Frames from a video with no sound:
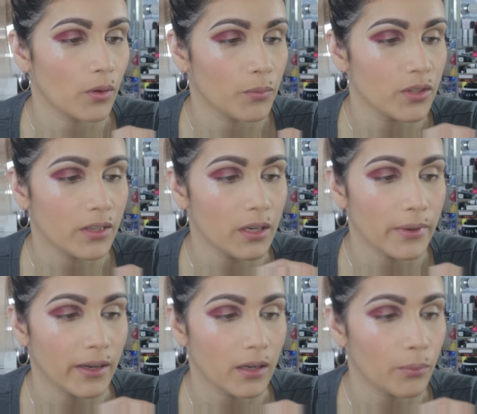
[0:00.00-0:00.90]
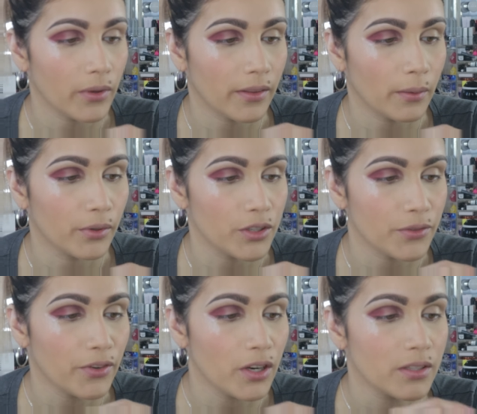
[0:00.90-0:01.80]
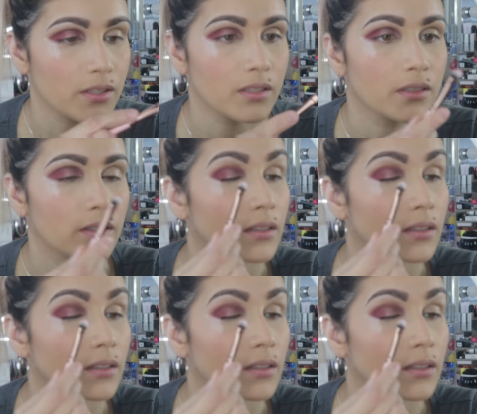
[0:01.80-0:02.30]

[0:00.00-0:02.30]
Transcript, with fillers: So I'm just gonna pick it up with the brush first